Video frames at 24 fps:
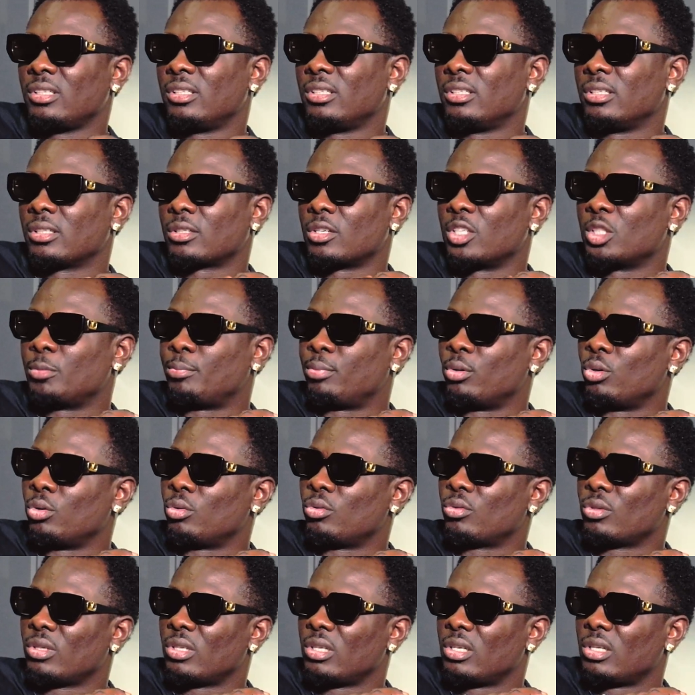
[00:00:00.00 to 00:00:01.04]
Because, bro,
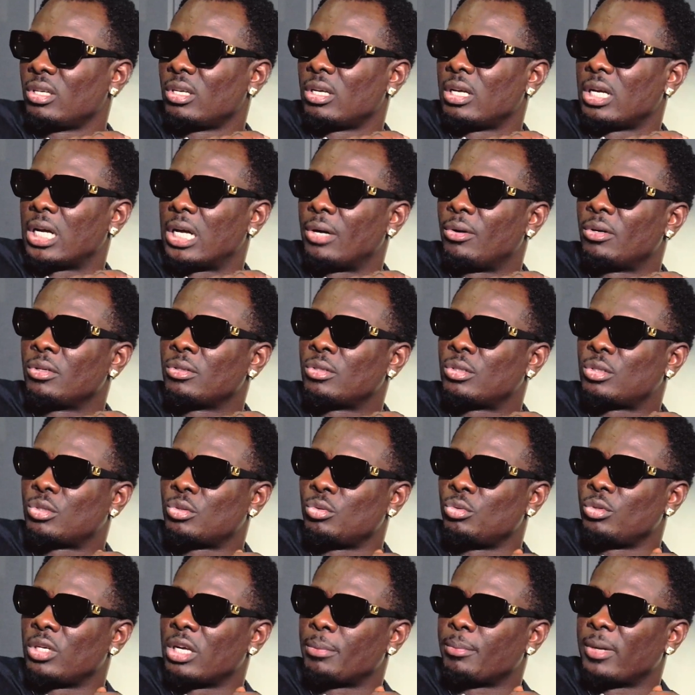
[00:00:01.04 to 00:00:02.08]
I want
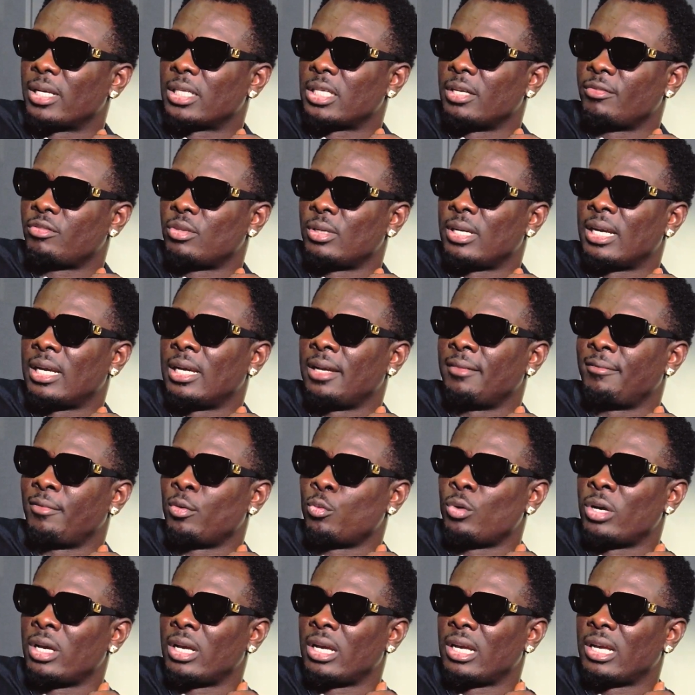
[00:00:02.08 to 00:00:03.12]
to get myself to that level
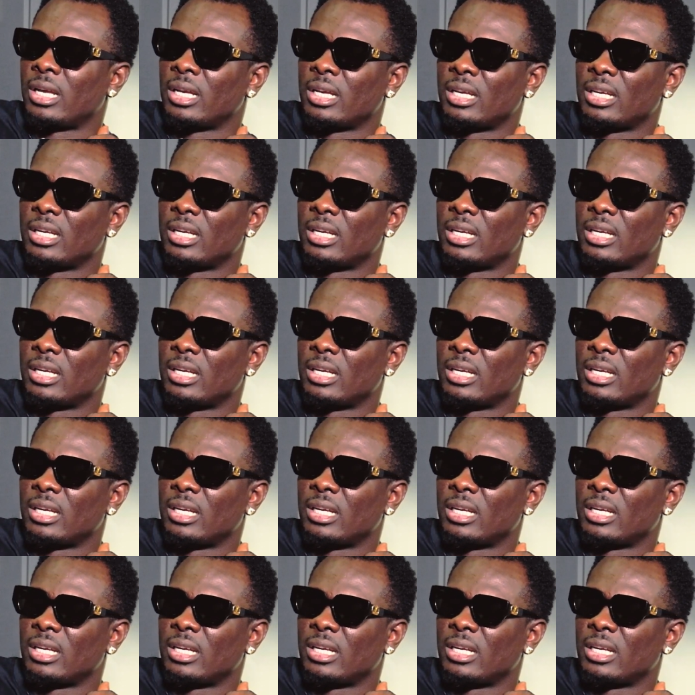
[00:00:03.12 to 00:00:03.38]
where,